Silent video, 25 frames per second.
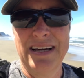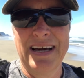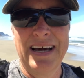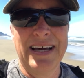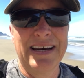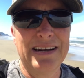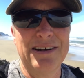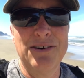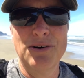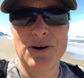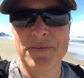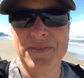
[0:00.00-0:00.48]

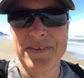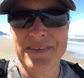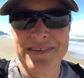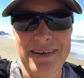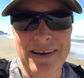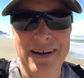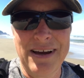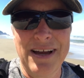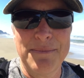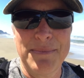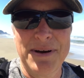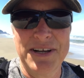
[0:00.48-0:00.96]
I didn't know at the
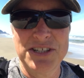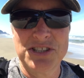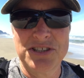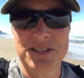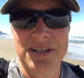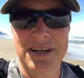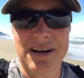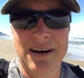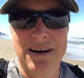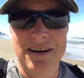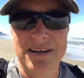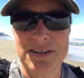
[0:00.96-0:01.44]
time I
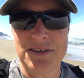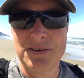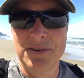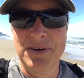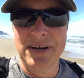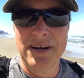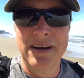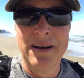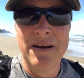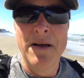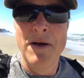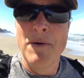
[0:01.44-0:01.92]
should have gone to
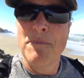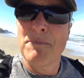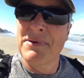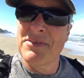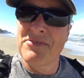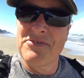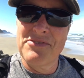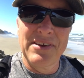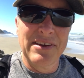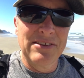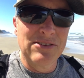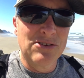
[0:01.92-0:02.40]
a,
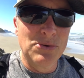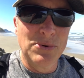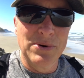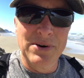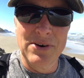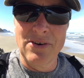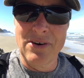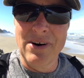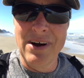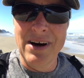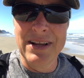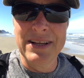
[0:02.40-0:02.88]
been sent to a
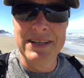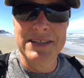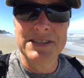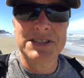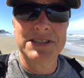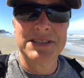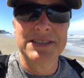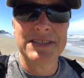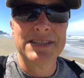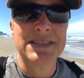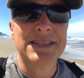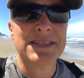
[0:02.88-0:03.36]

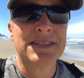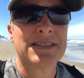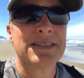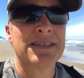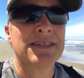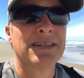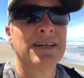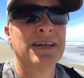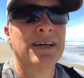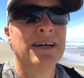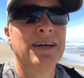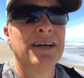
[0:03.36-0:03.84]
neurologist